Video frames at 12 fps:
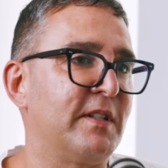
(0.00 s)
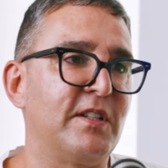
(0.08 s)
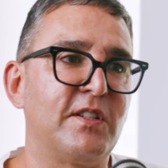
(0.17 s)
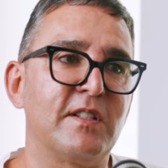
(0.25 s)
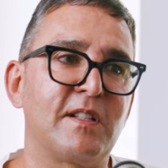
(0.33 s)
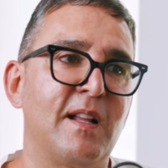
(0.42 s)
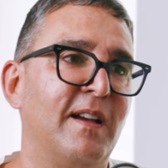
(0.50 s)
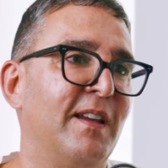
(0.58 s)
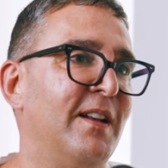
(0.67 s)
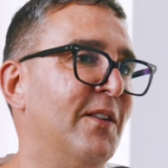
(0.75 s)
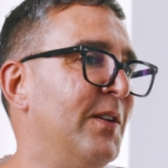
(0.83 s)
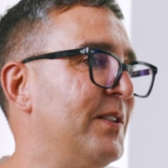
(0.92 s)
It's just like,
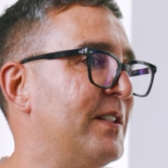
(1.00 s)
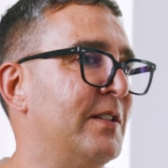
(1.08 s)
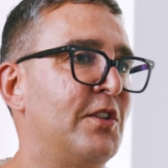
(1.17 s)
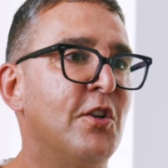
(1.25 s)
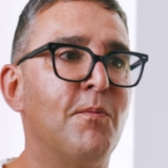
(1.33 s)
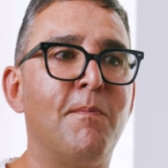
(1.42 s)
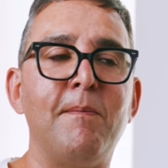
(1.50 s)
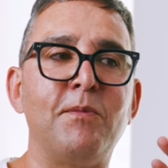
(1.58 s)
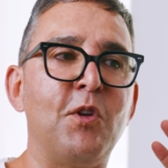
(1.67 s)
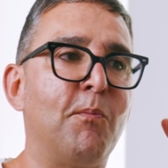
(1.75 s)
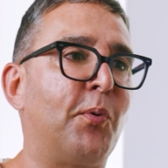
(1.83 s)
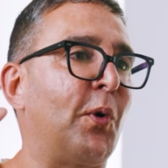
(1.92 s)
it's
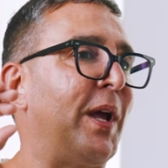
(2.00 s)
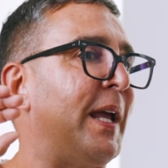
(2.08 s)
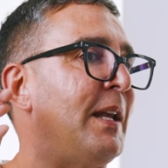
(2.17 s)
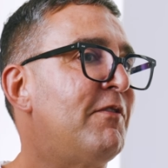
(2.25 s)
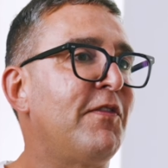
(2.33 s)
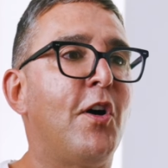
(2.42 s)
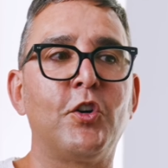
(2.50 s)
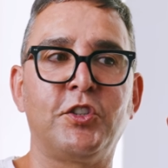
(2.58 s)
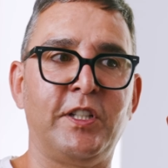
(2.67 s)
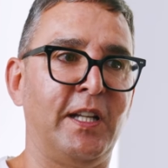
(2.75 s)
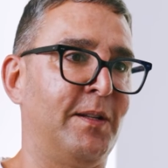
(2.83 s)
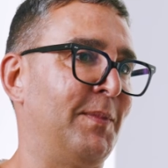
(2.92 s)
your brain
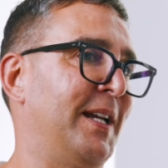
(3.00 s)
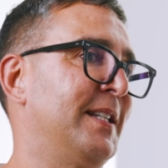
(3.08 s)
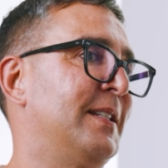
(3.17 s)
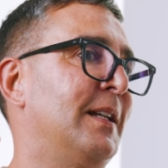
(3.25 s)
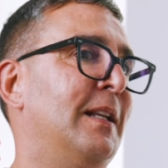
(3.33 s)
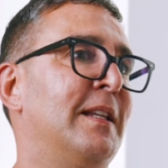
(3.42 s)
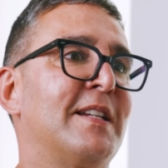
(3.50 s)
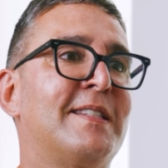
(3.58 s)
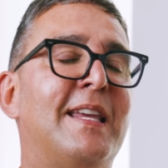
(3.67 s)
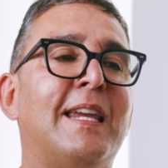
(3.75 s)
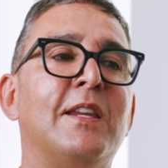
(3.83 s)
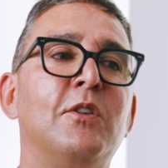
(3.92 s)
farting, basically, just
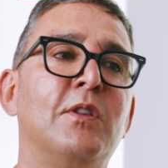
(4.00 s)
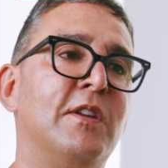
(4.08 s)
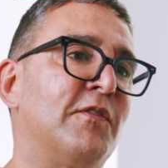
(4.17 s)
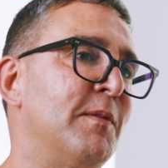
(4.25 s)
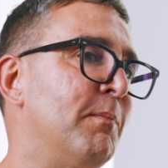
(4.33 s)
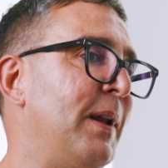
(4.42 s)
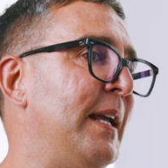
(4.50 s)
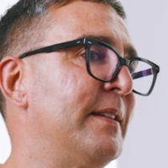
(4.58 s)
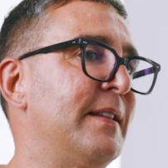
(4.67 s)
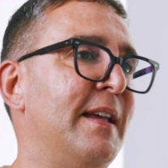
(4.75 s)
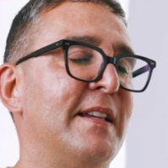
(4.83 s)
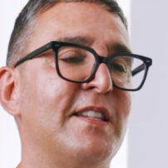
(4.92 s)
taking you different
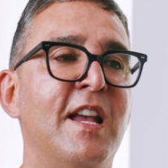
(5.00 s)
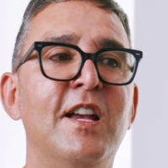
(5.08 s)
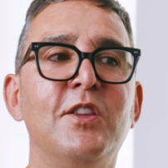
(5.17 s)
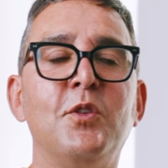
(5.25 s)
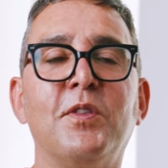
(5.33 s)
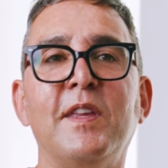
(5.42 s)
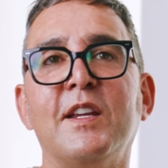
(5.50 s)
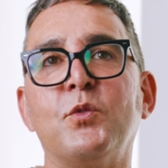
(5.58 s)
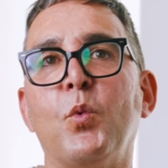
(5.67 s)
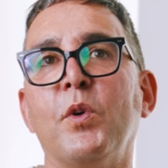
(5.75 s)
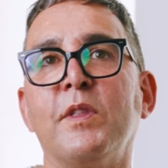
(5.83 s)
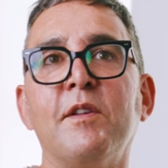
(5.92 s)
places. You think it's
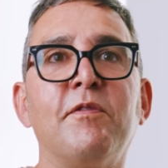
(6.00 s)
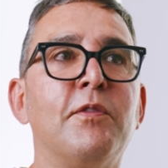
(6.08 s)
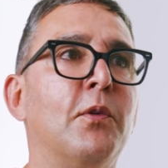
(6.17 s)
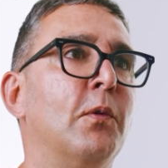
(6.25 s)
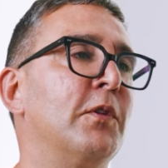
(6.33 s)
wonderful.